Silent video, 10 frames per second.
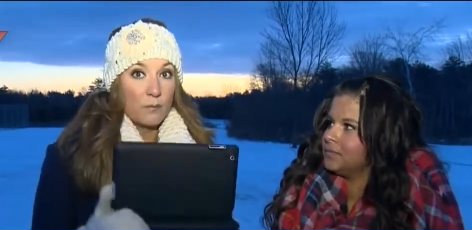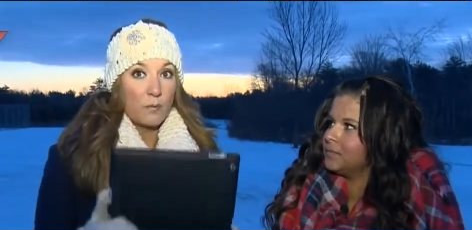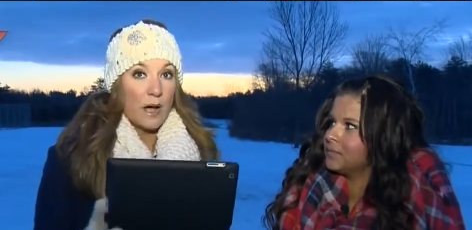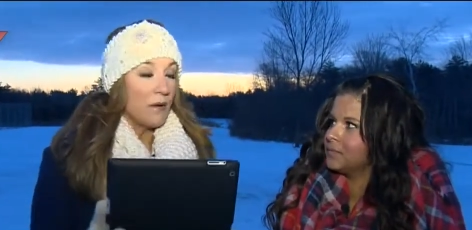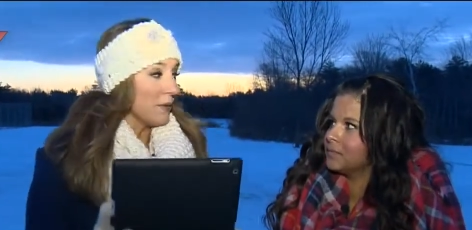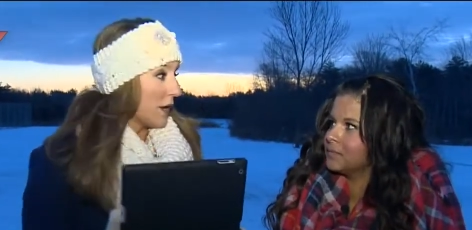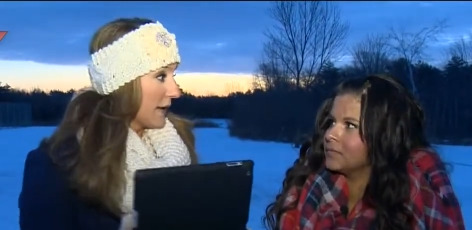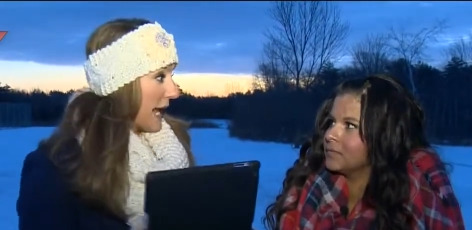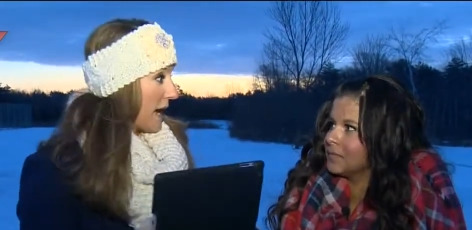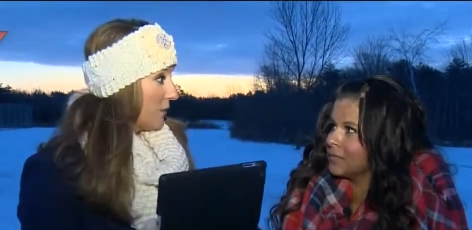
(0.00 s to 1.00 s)
Speaker 1: well, we
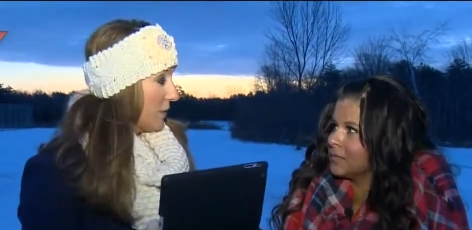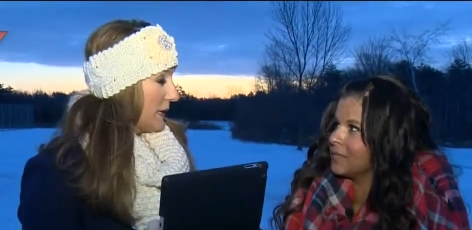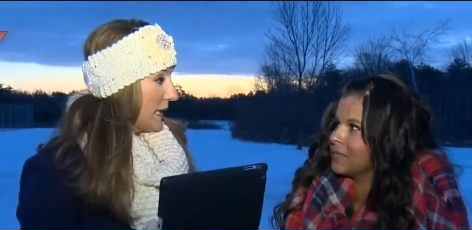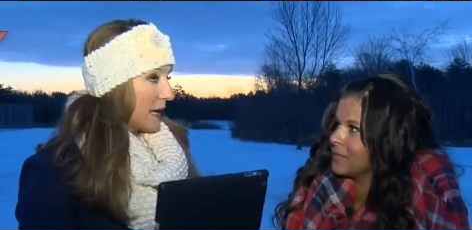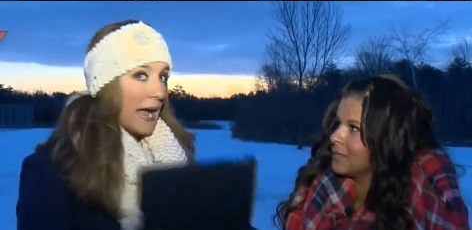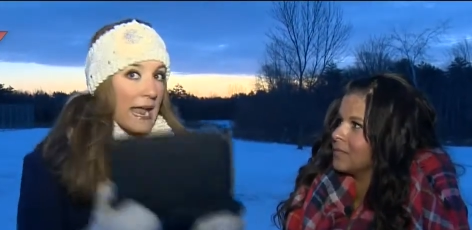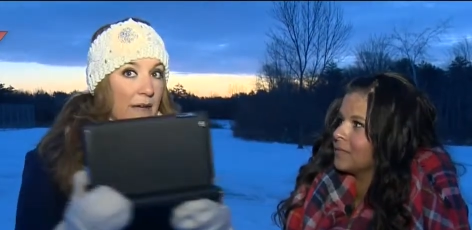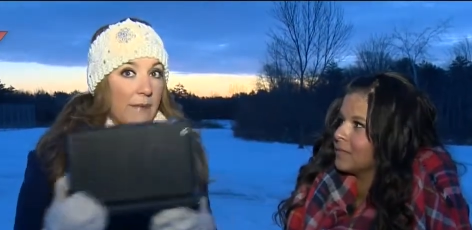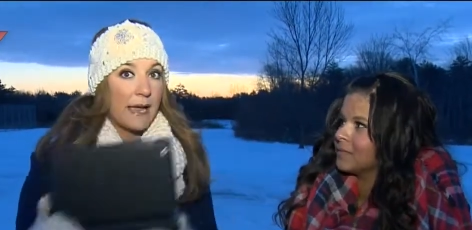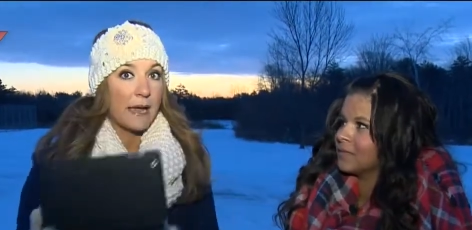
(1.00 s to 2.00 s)
already have what we need. I
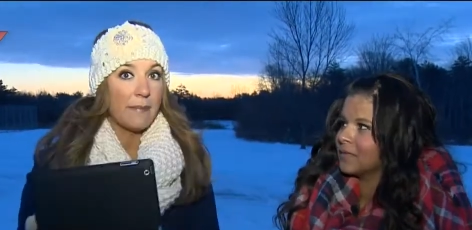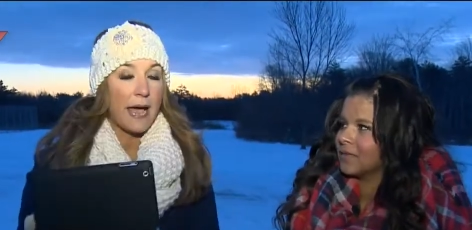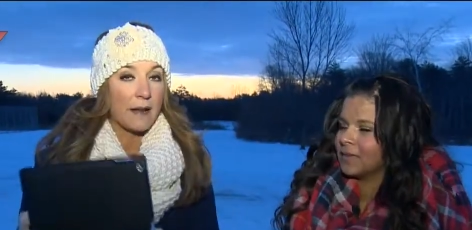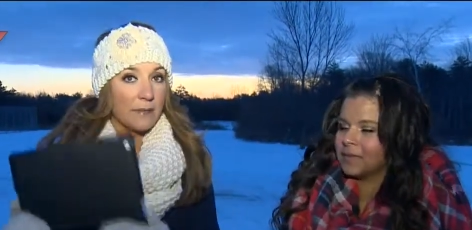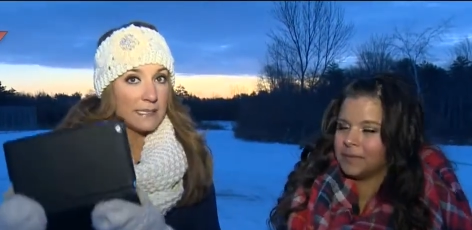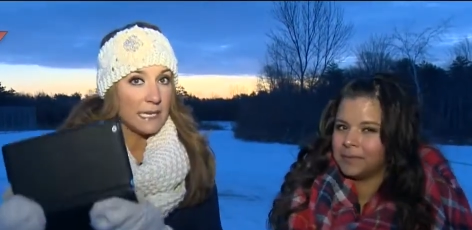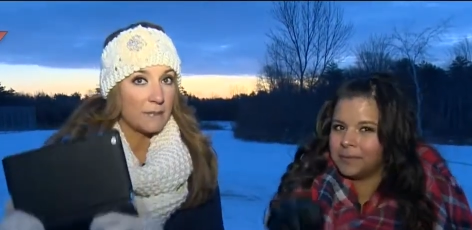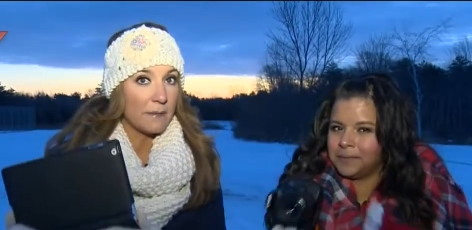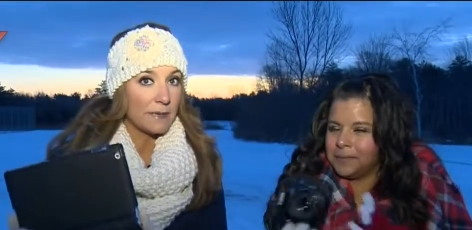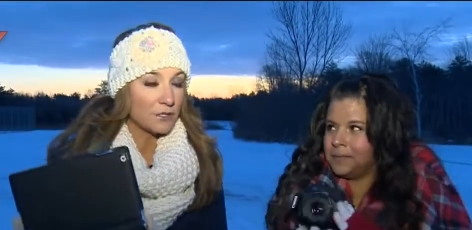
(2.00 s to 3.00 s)
have my iPad. I'm going to
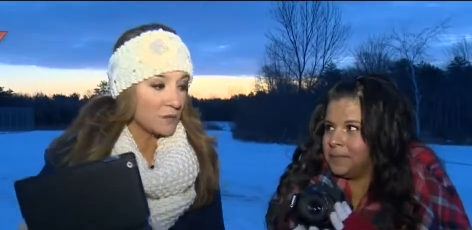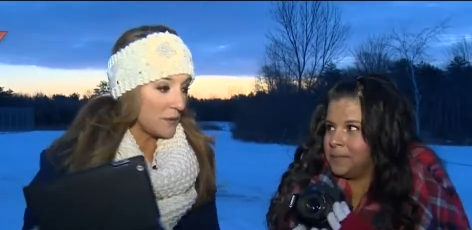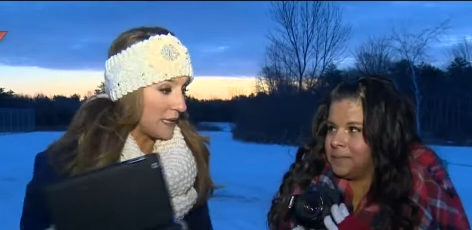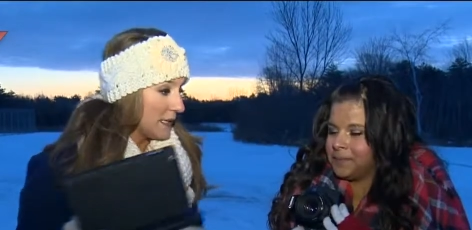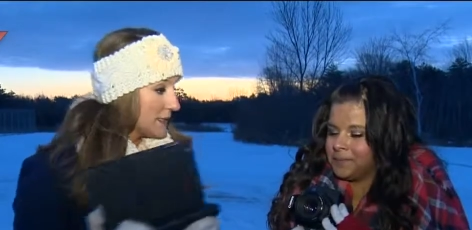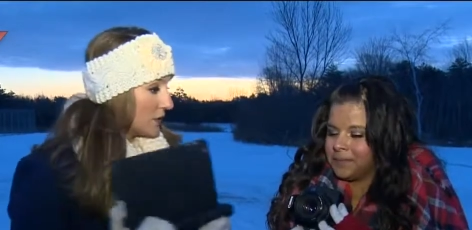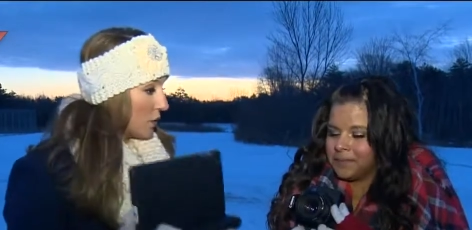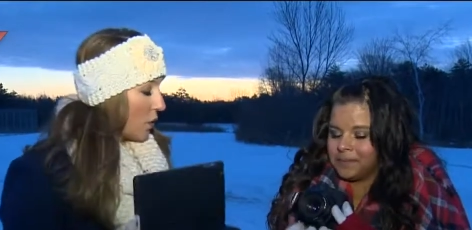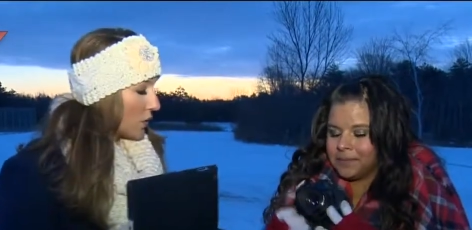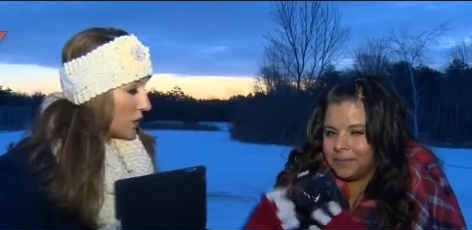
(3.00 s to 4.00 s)
take my pictures with this.
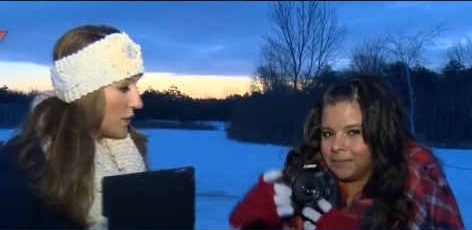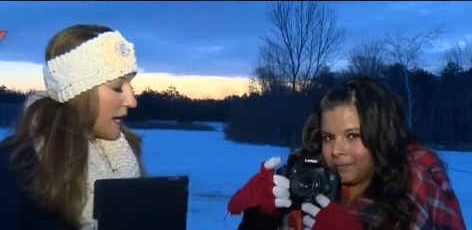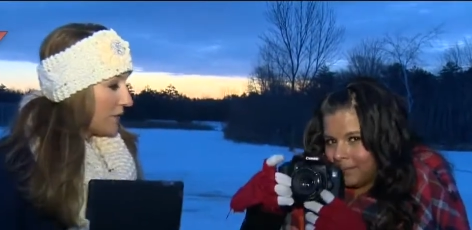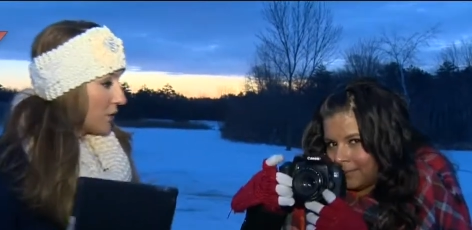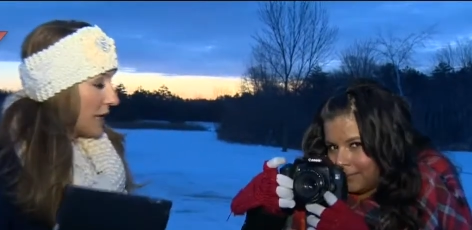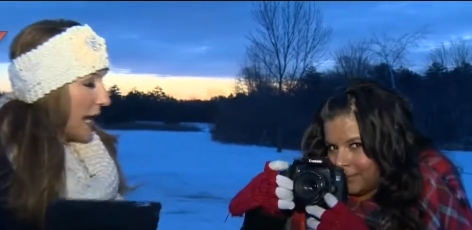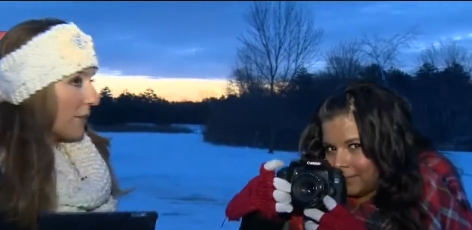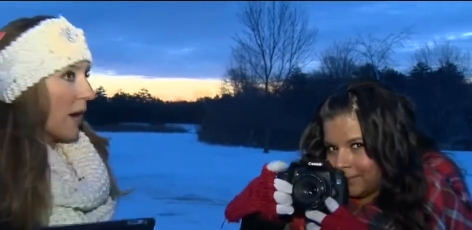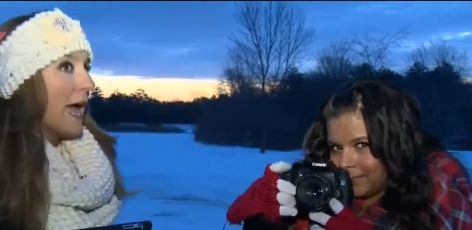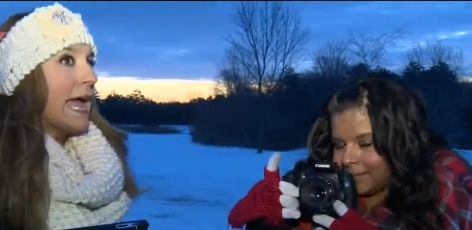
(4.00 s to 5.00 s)
Nicole, you have your
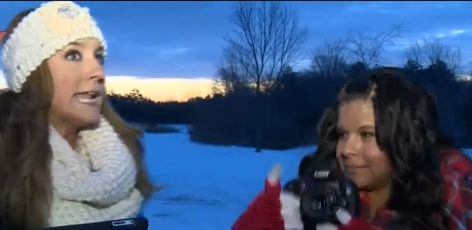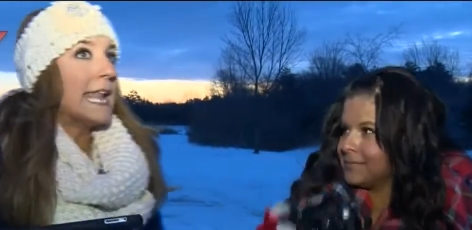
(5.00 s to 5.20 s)
camera.